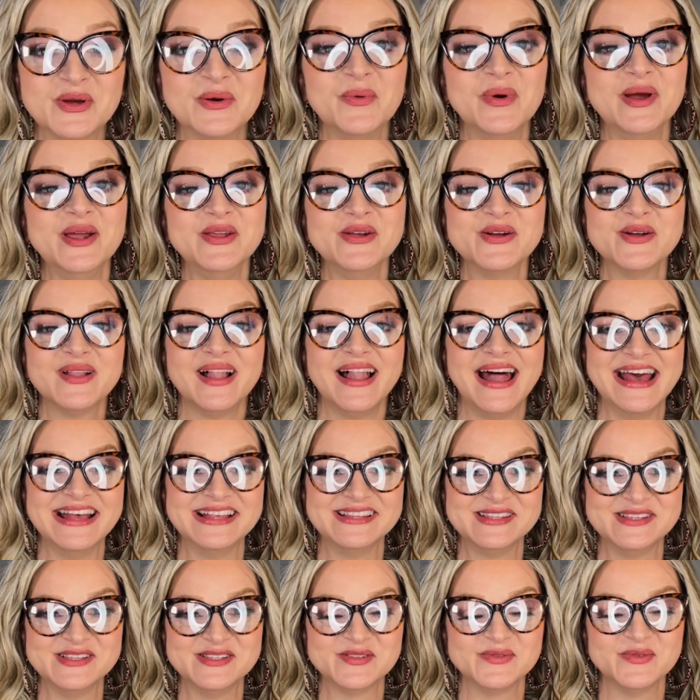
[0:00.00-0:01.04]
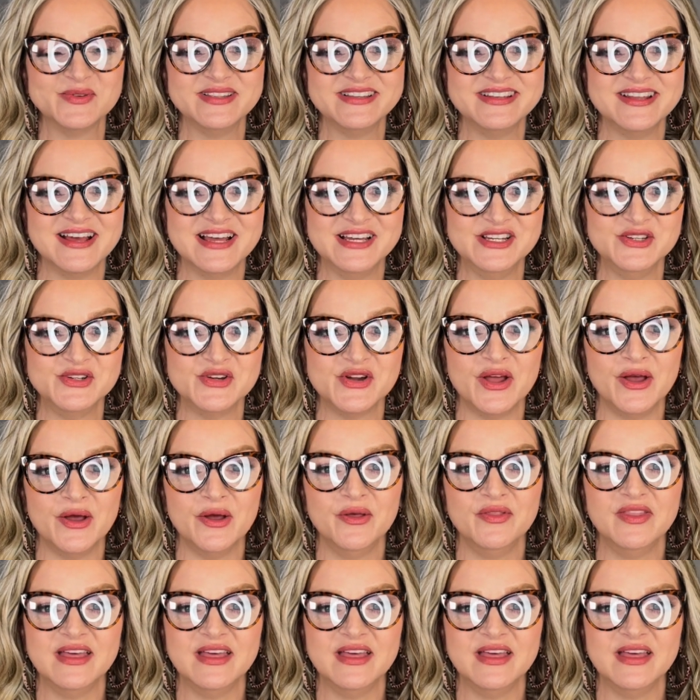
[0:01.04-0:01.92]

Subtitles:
Wear your glasses with Nitro.